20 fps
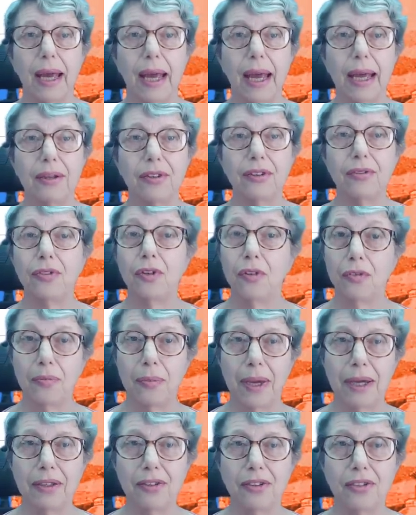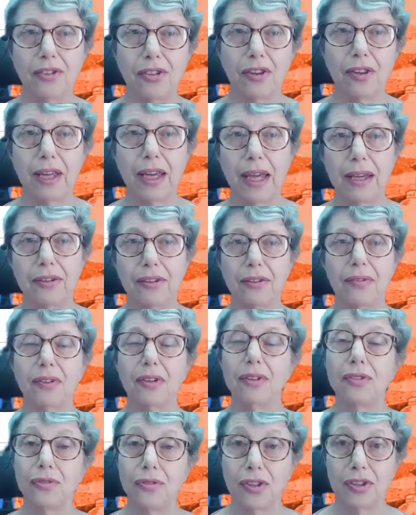And if you've made it to the end of
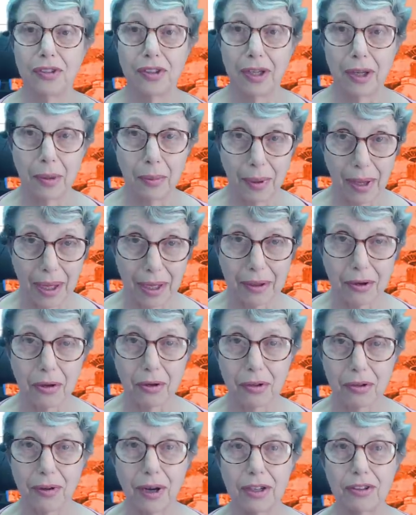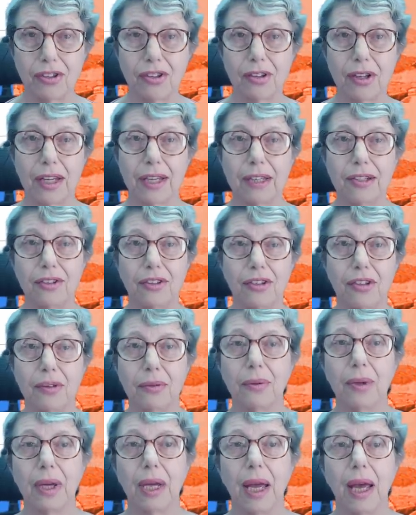this video, I congratulate
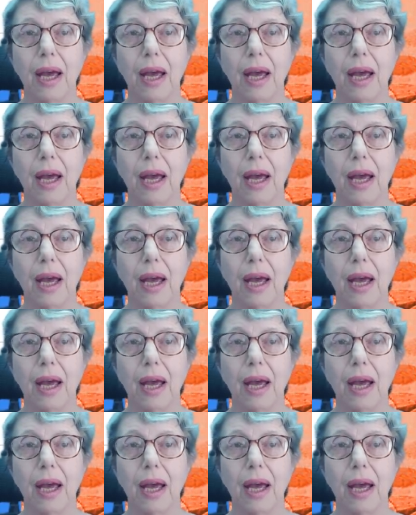you.